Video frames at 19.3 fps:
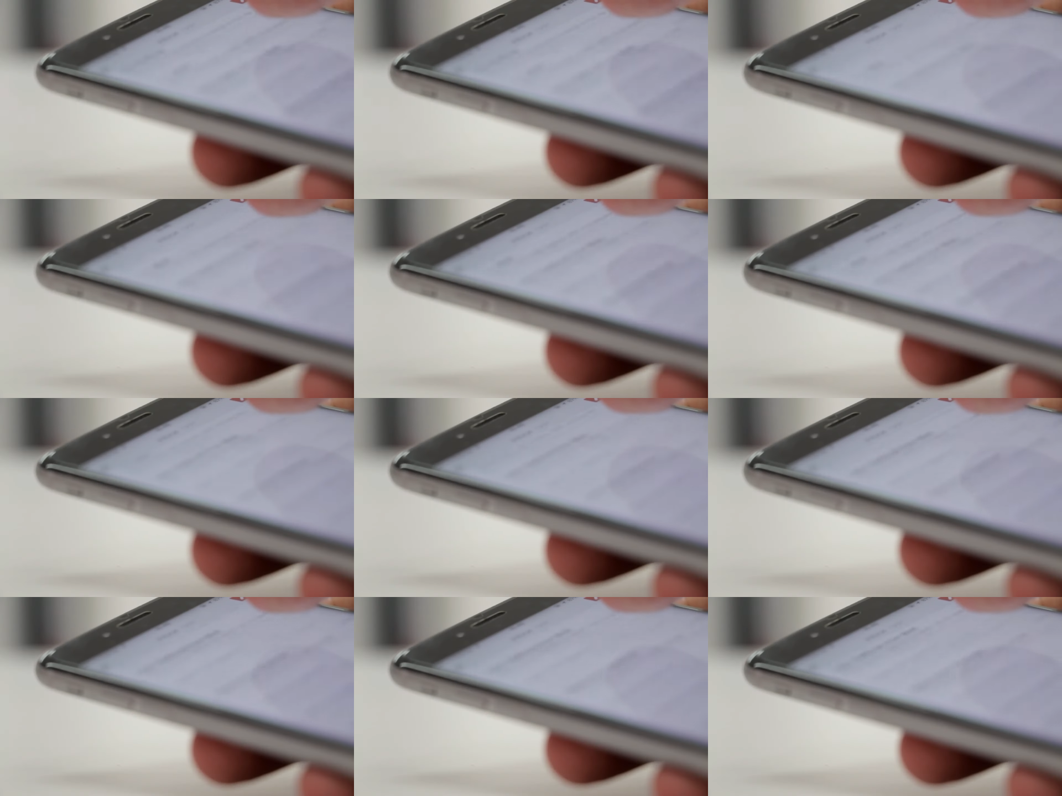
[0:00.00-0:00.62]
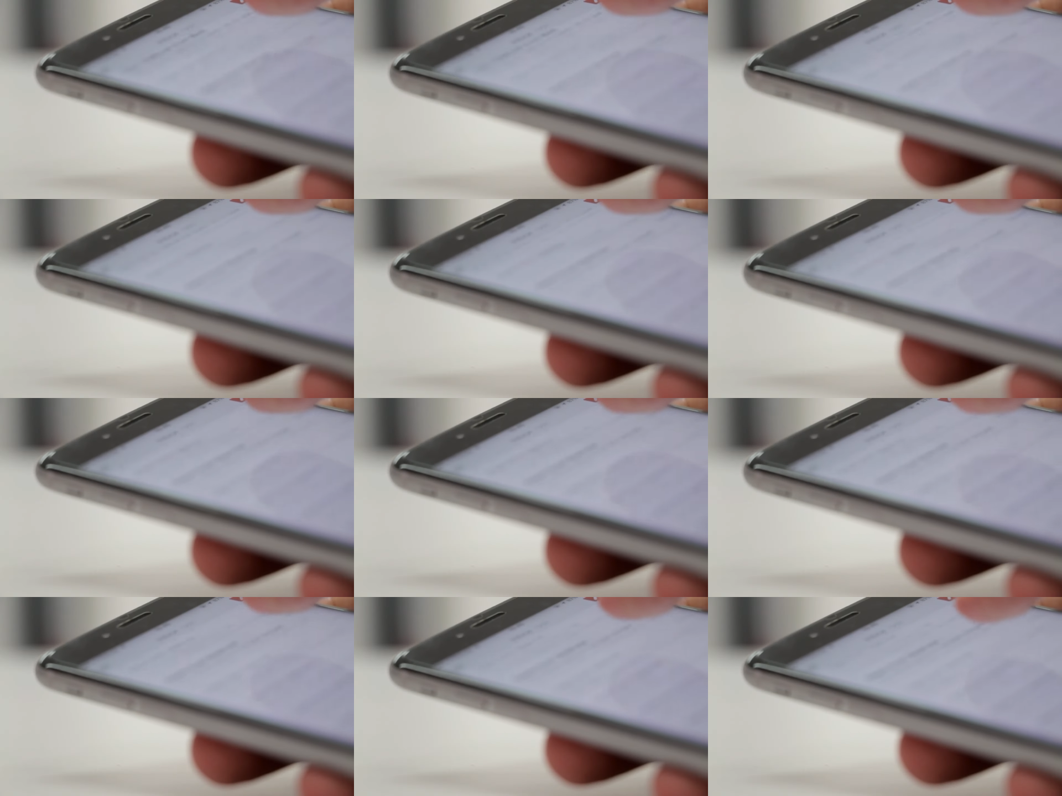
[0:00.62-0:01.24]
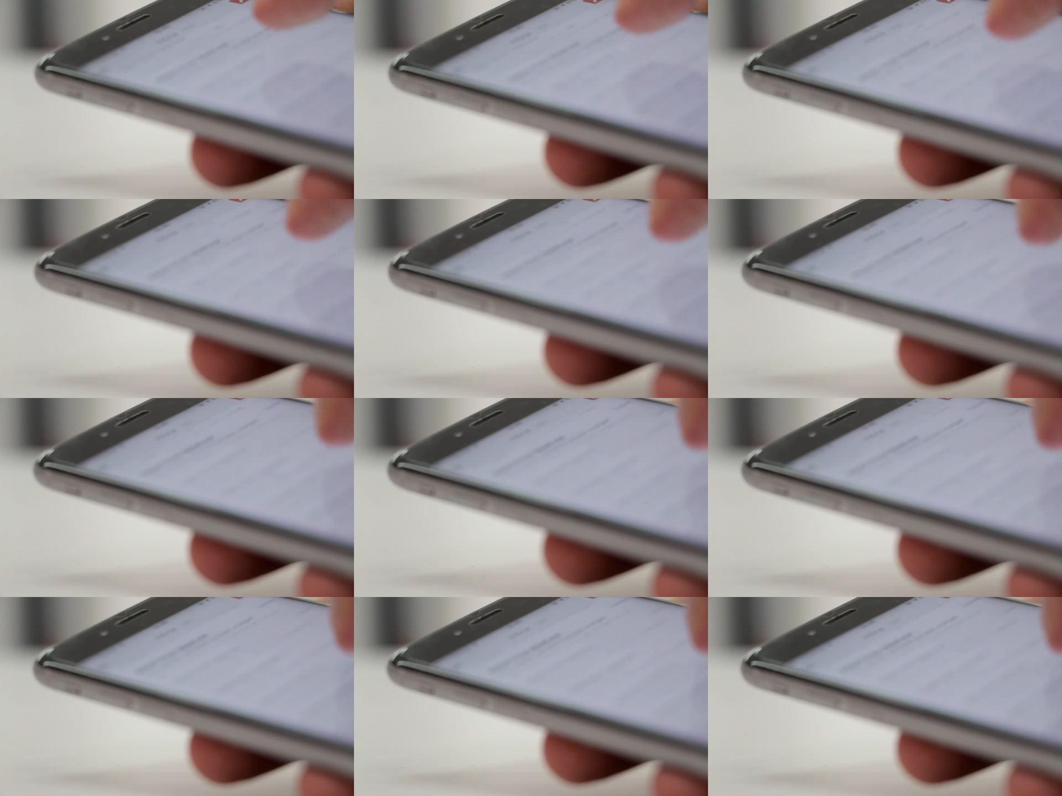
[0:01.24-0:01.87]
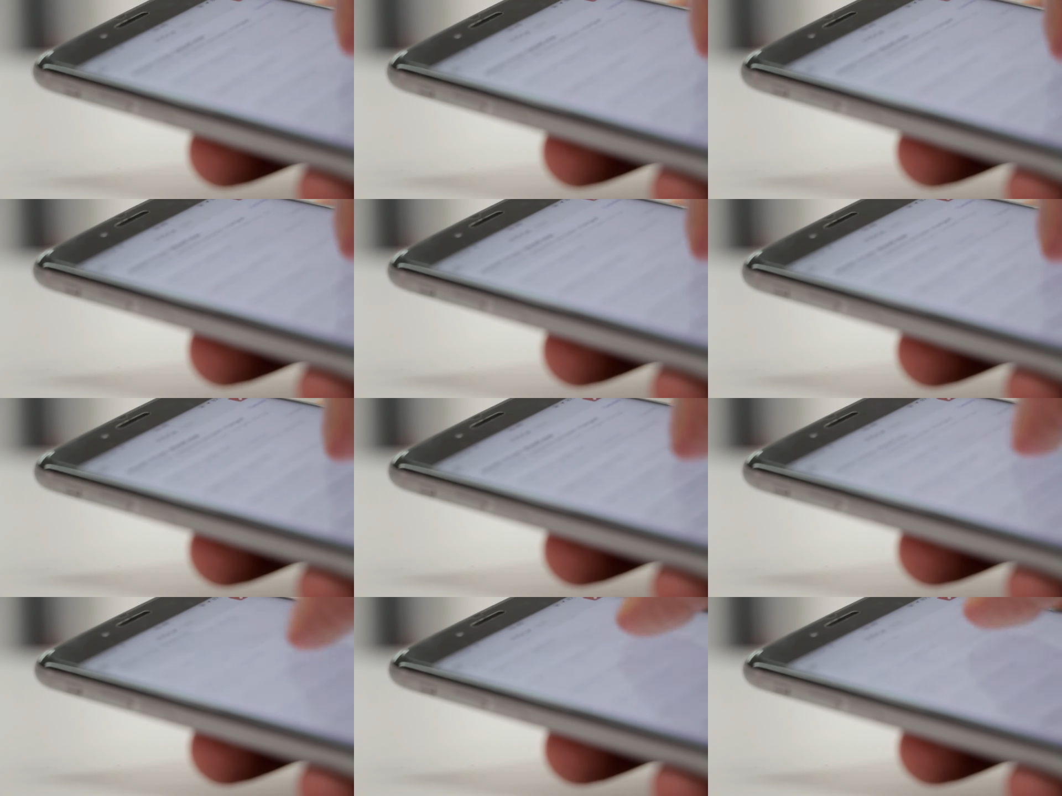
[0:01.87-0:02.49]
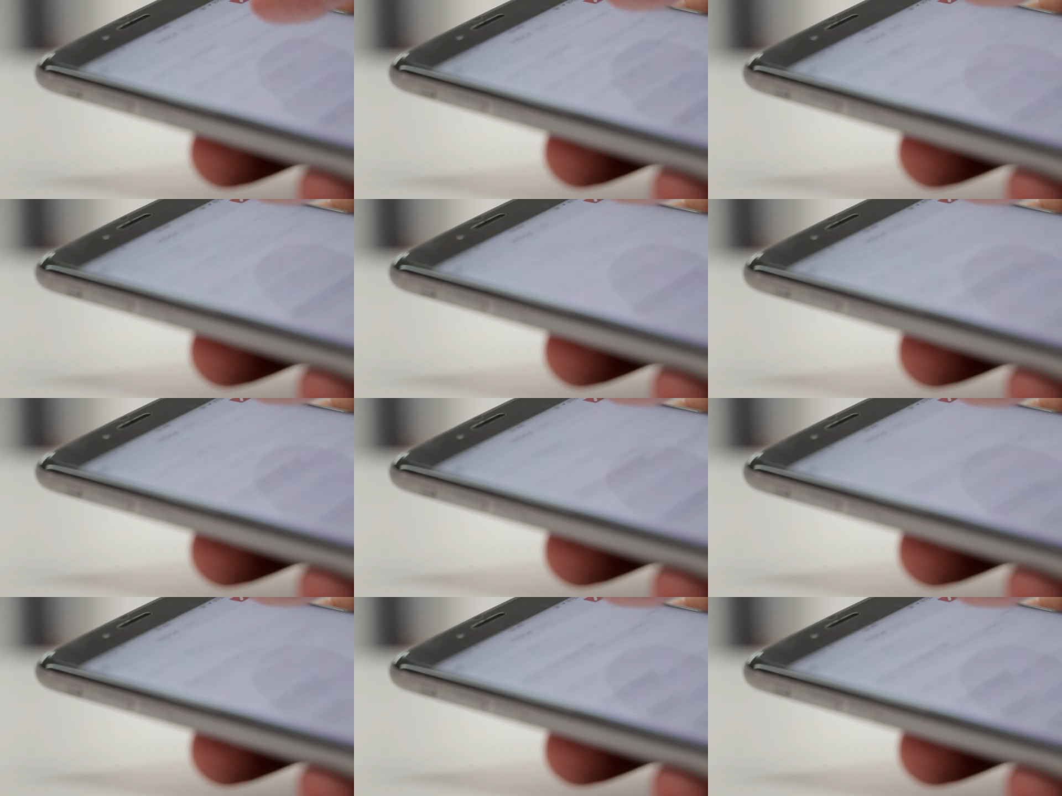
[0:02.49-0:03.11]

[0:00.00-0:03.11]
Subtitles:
(no speaker visible)